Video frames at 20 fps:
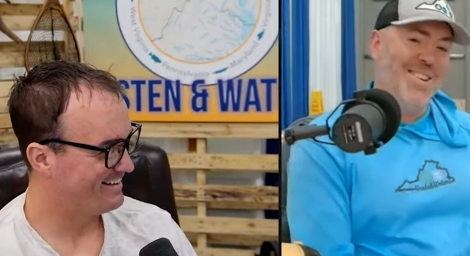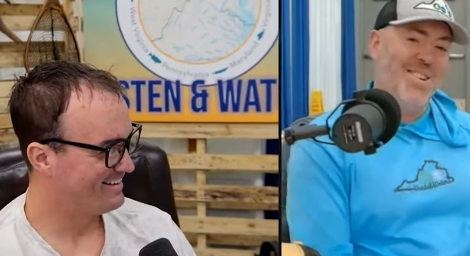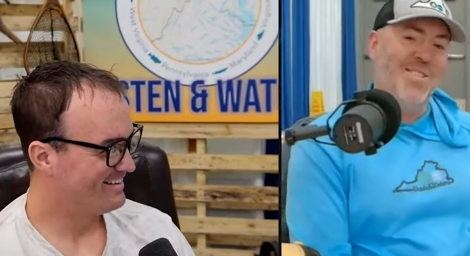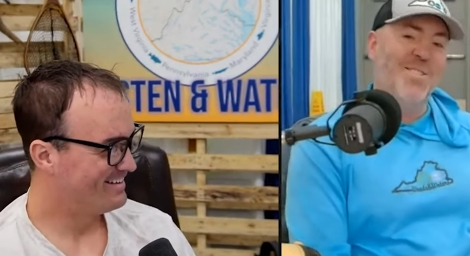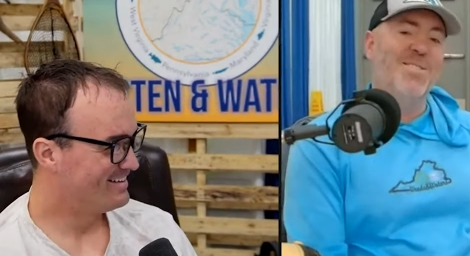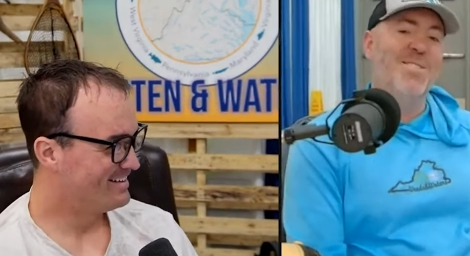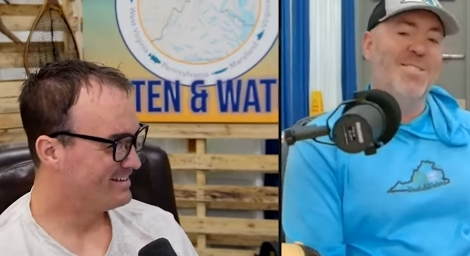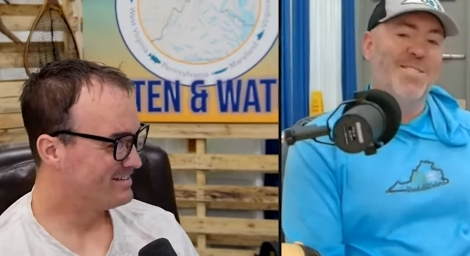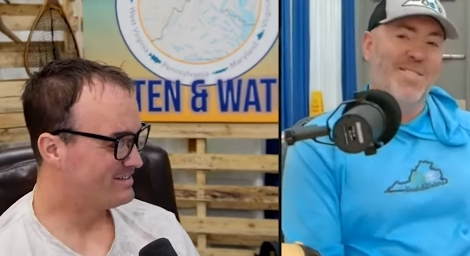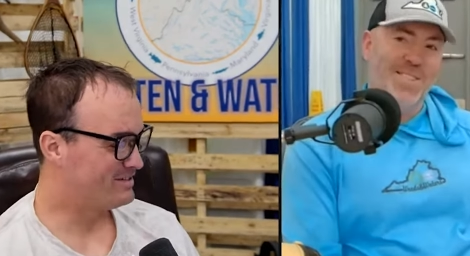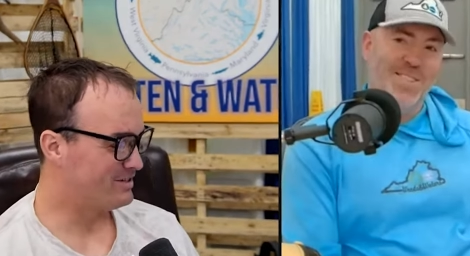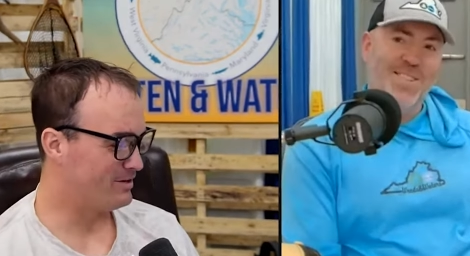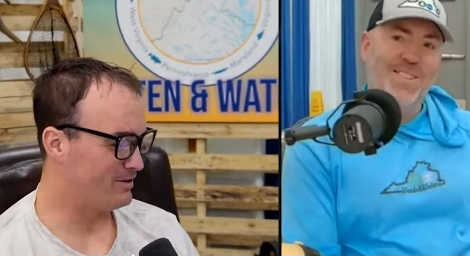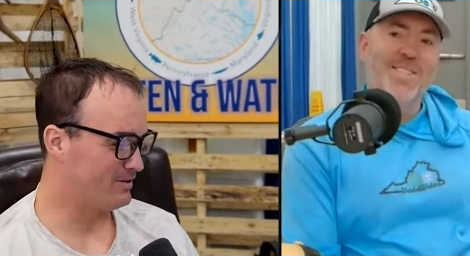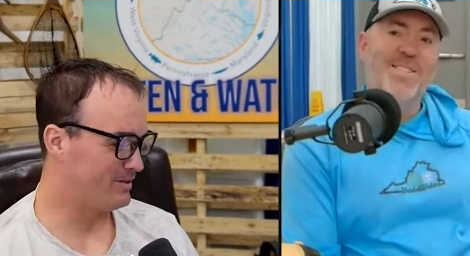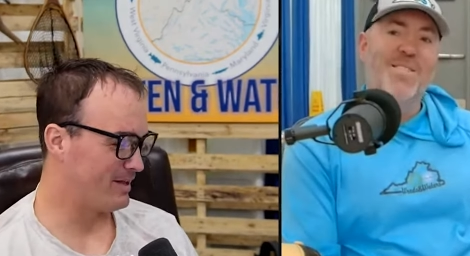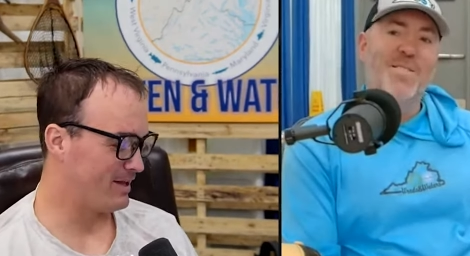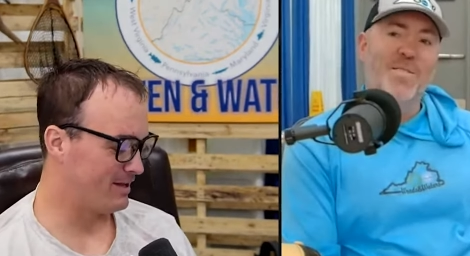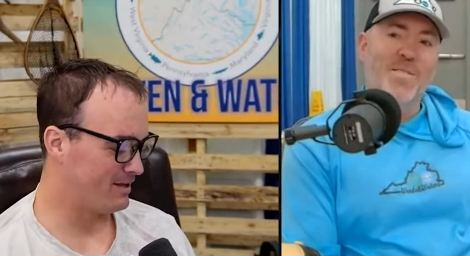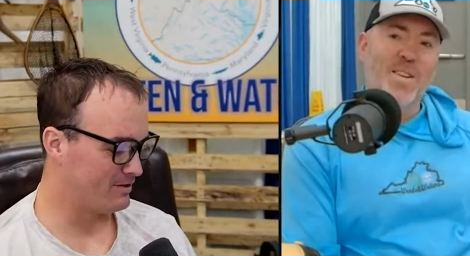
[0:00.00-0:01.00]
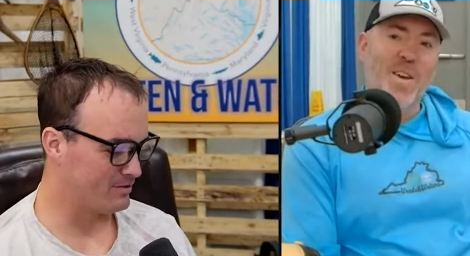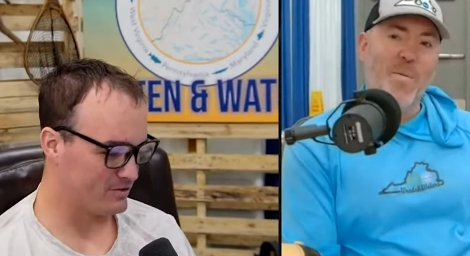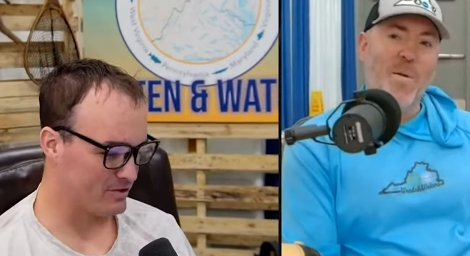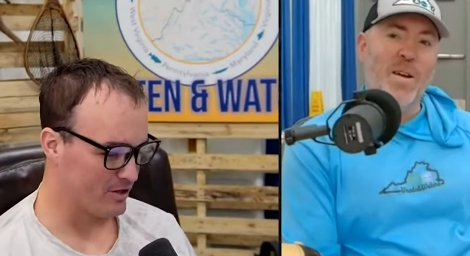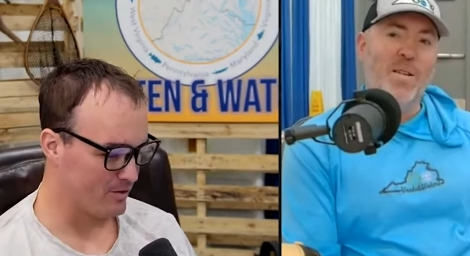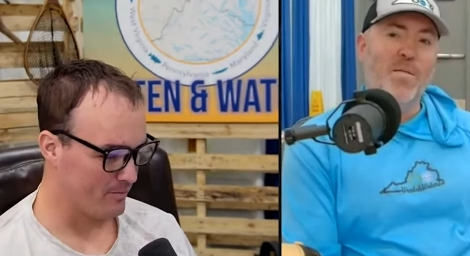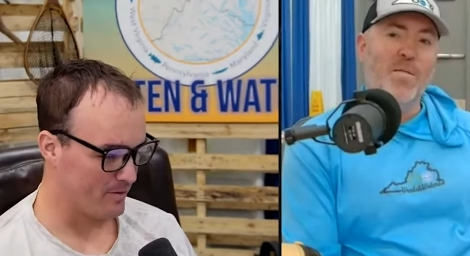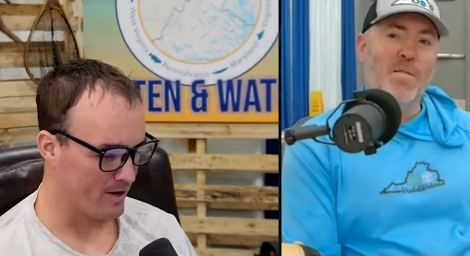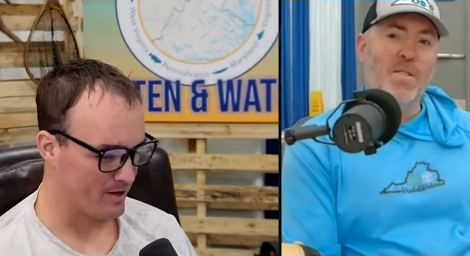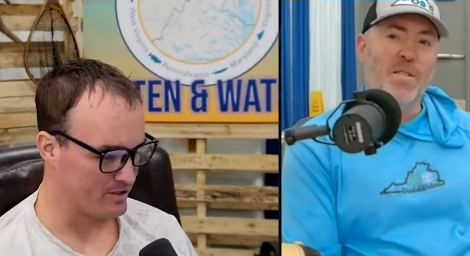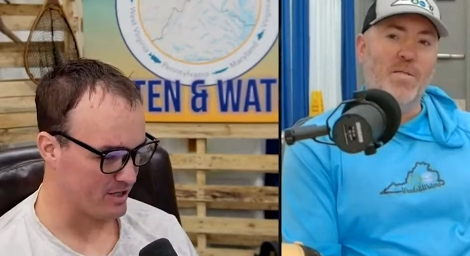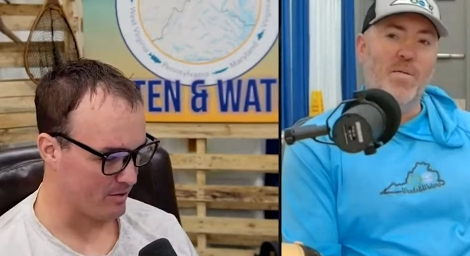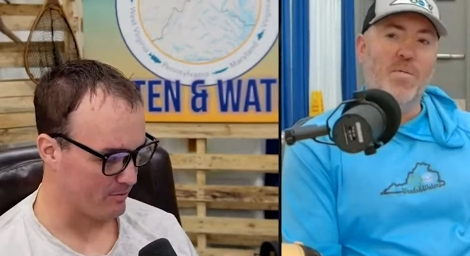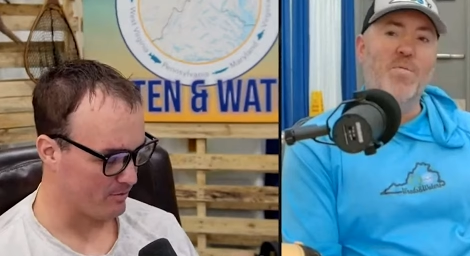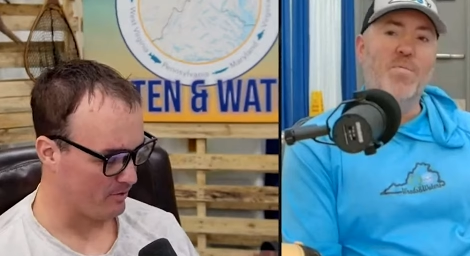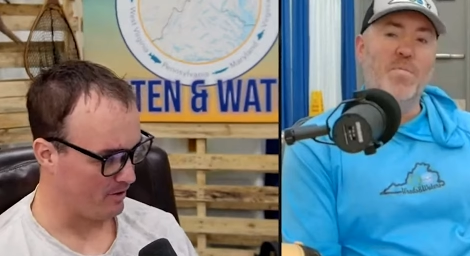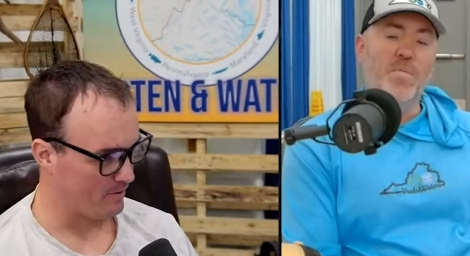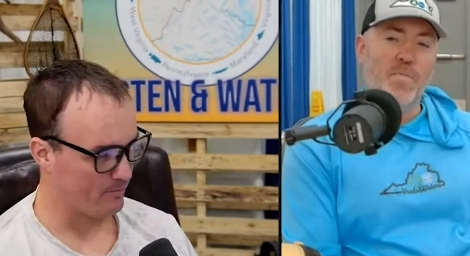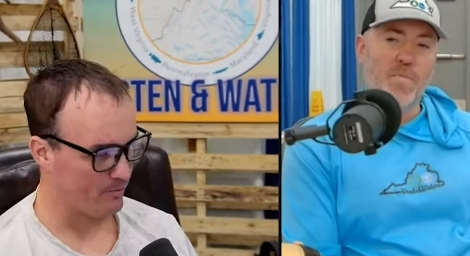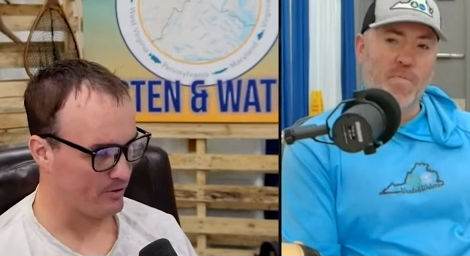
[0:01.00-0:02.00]
Speaker 1: so. dude, thank you so much. I
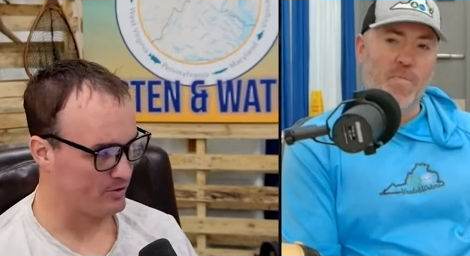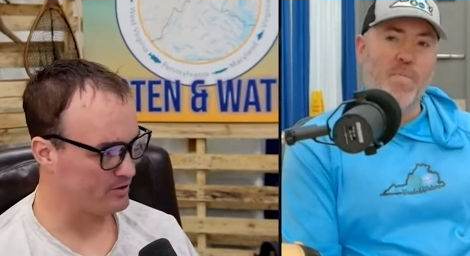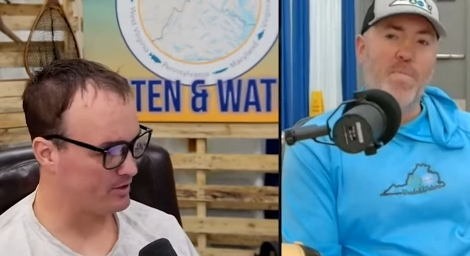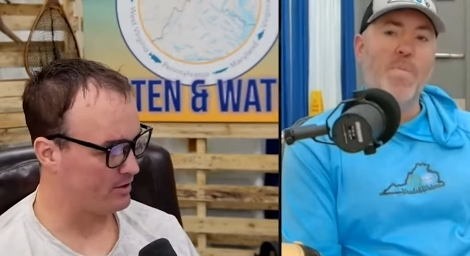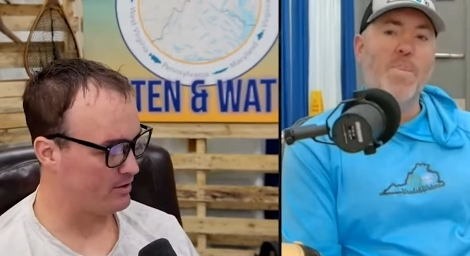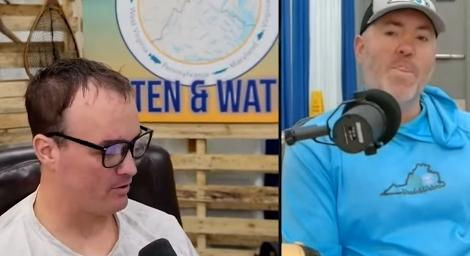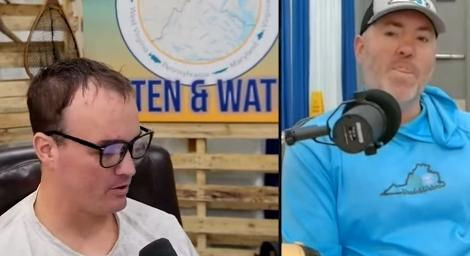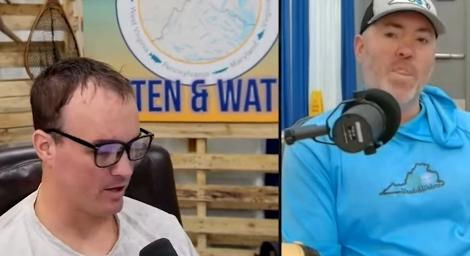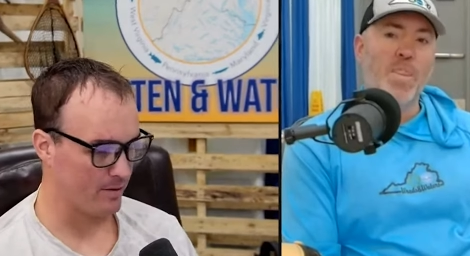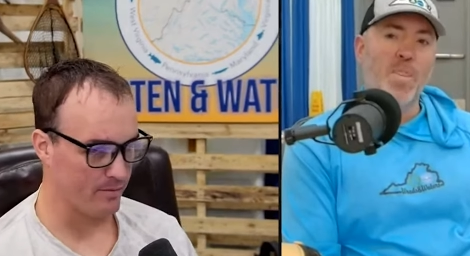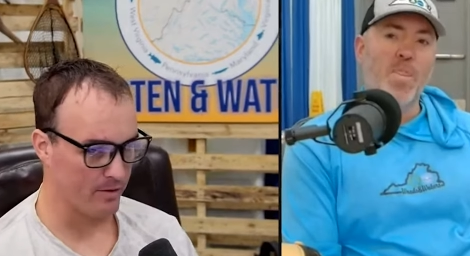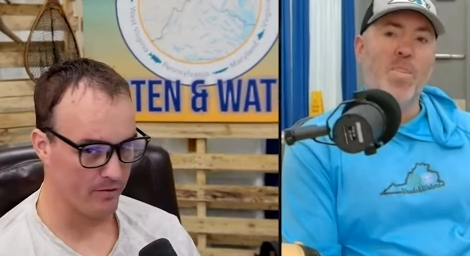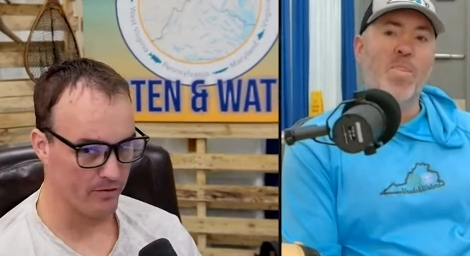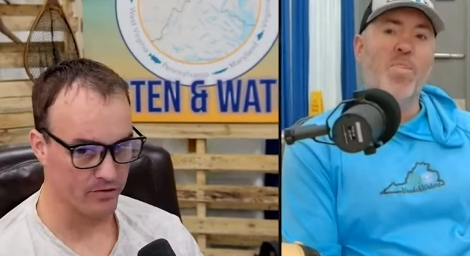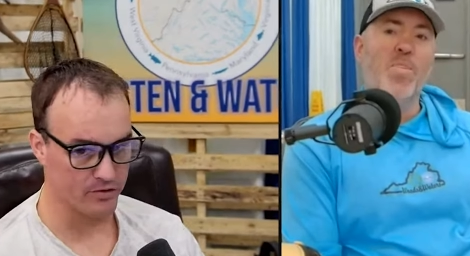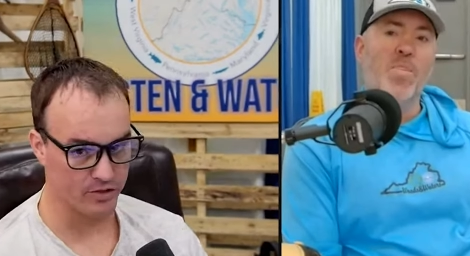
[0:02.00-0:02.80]
really appreciate you coming on the